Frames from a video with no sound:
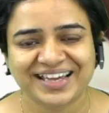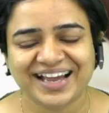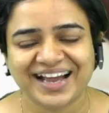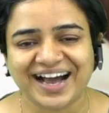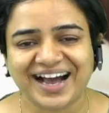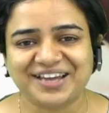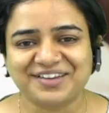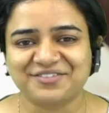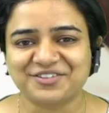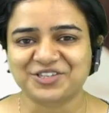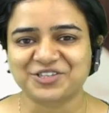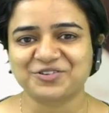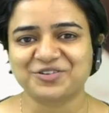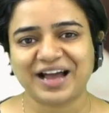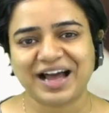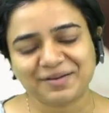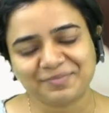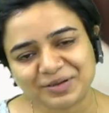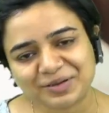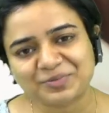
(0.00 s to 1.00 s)
I wish you
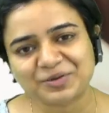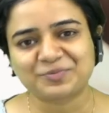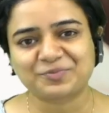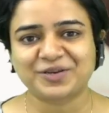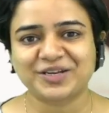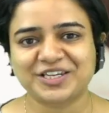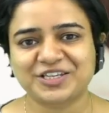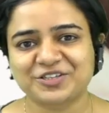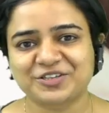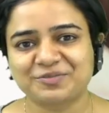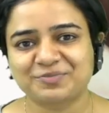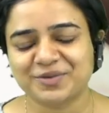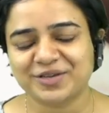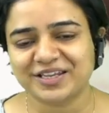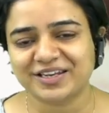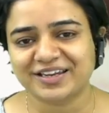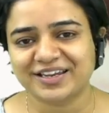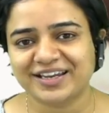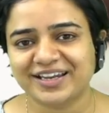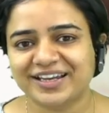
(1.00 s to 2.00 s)
happy preparation
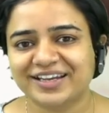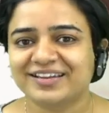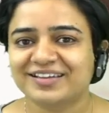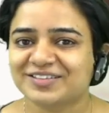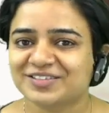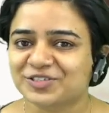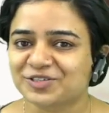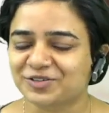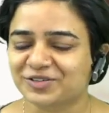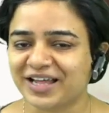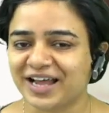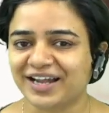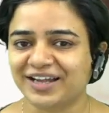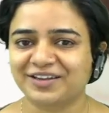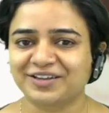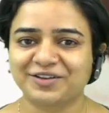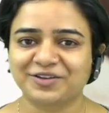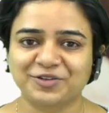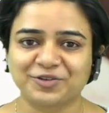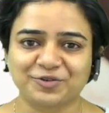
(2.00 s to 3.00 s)
period so that,
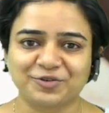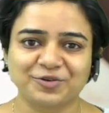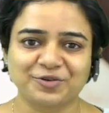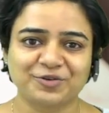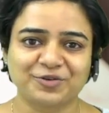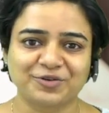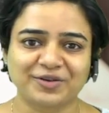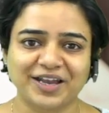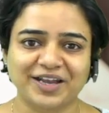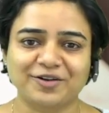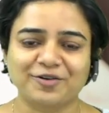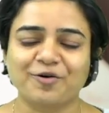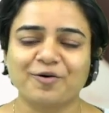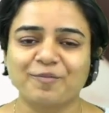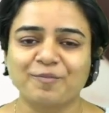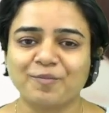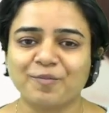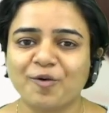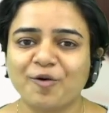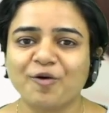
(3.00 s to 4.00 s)
you know, you get
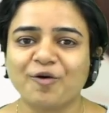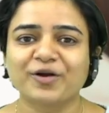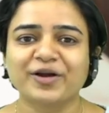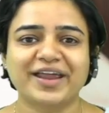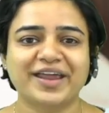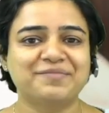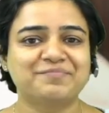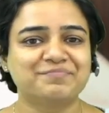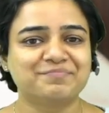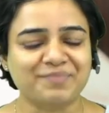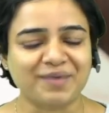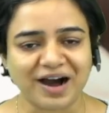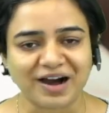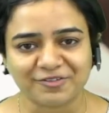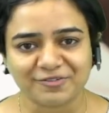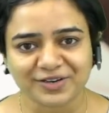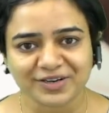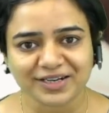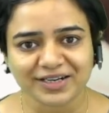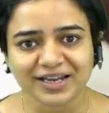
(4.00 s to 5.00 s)
more
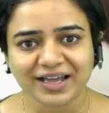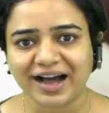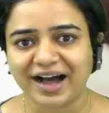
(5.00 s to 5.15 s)
empowered.